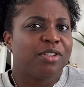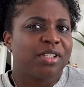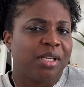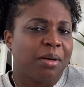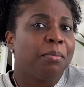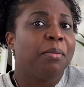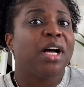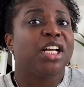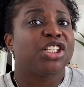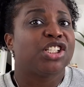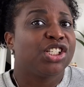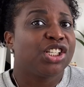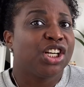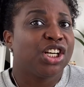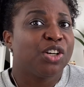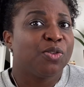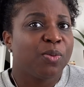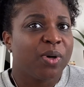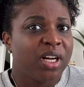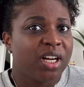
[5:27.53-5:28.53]
to
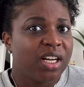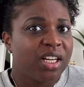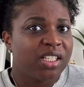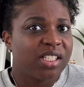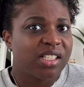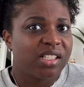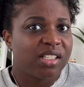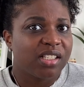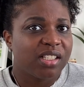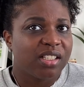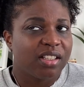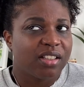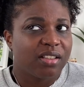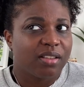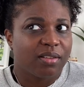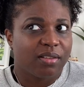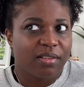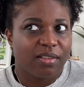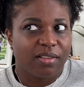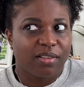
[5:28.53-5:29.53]
muster was,
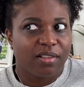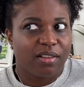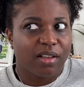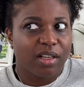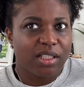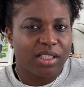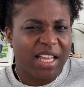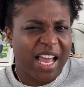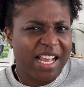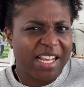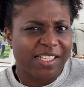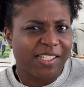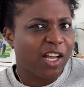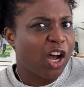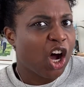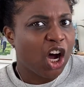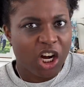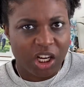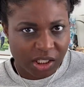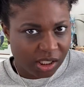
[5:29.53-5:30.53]
"That's
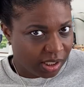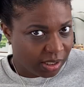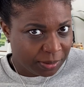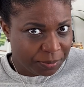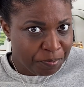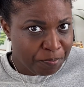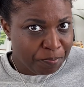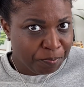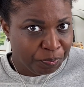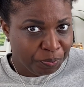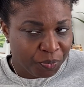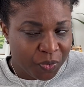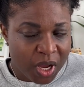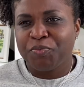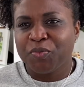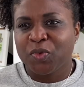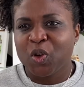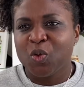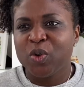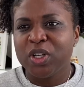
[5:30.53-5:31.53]
awesome,"
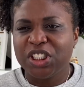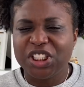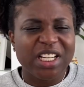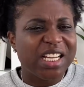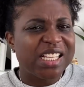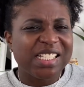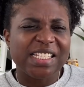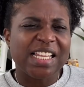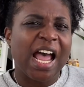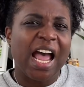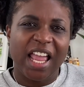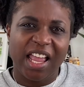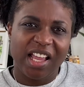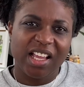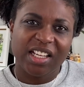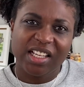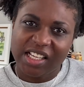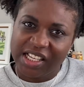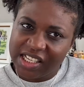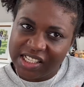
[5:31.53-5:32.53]
which is not a
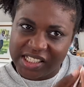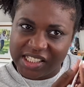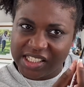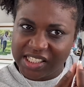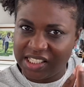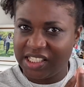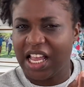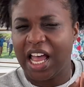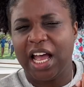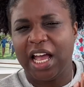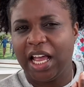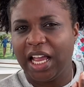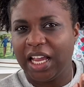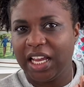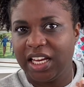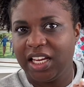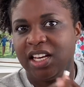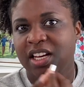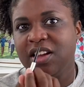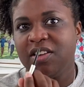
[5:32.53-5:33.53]
good
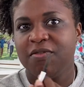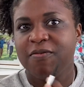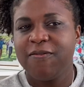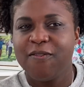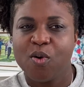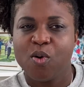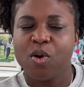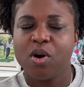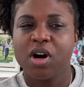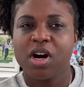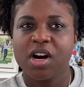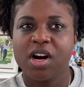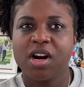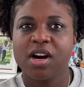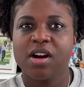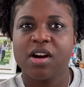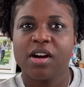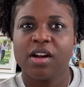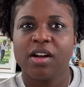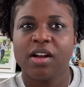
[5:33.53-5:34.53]
sign
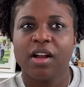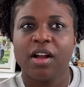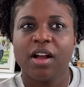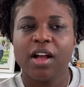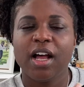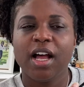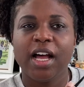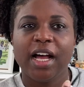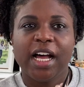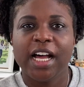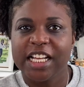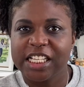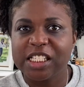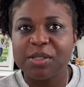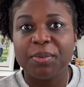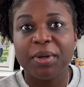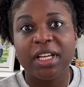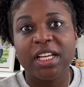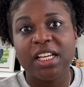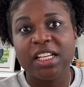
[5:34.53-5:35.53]
for a
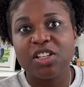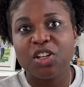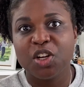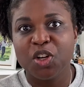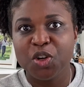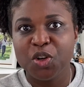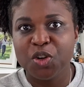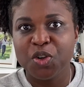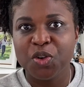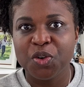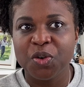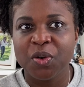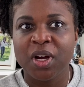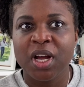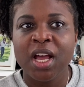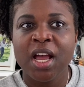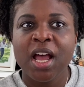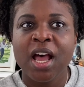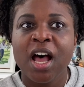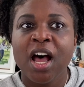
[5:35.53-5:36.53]
husband who
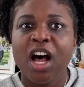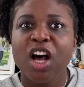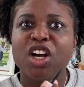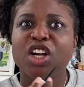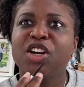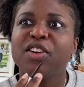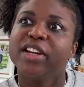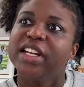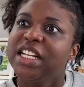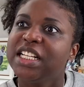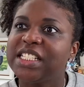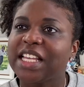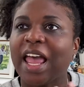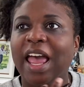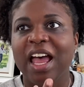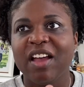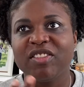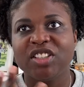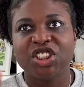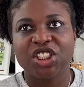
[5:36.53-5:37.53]
agreed to
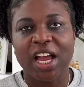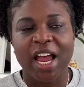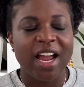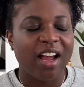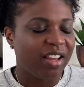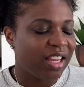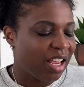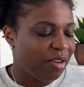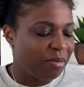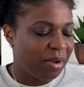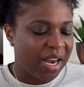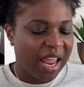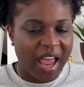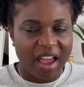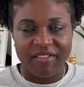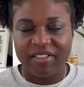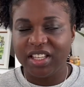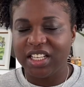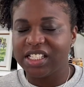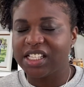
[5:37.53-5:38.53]
have a child. They've been
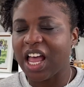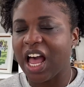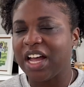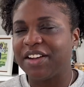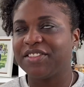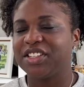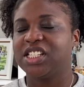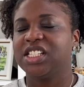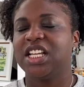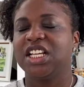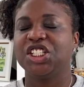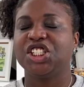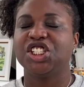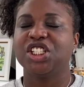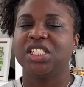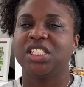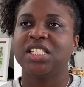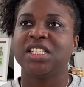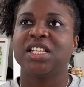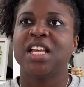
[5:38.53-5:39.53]
having these
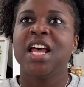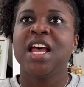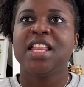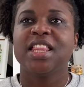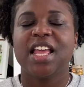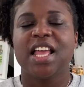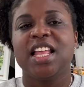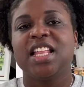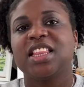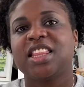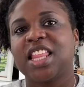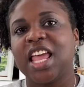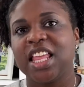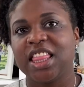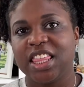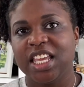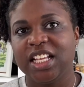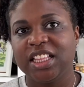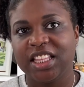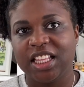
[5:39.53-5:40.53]
conversations that they
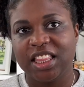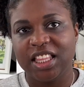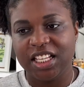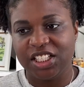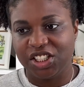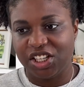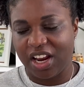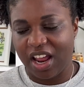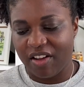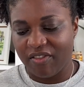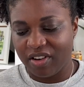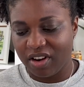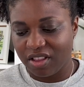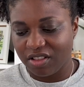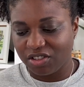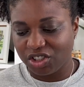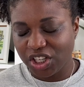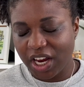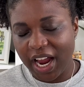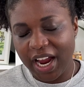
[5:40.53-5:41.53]
think that they should have
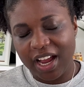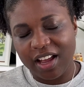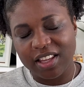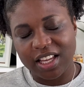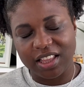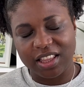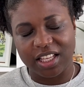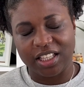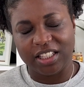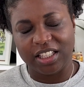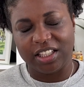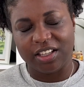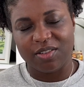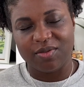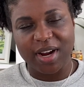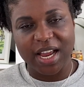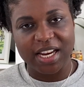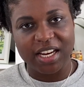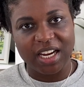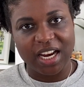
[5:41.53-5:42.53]
another child. They think that they're
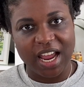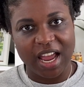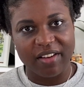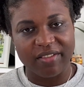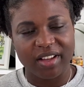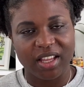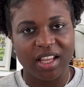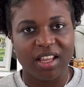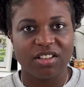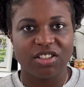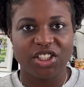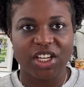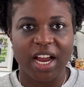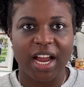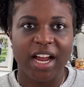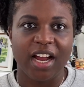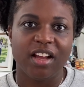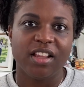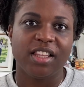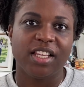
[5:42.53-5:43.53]
ready to have another
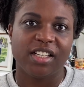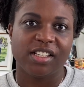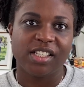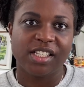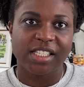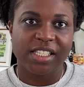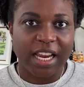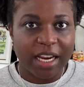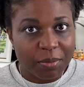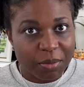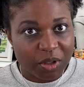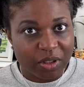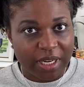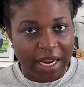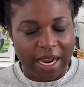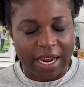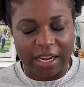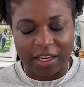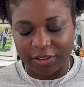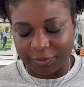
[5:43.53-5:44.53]
child. They're stable
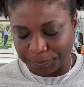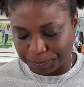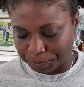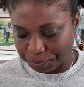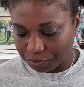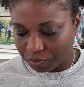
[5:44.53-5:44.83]
now.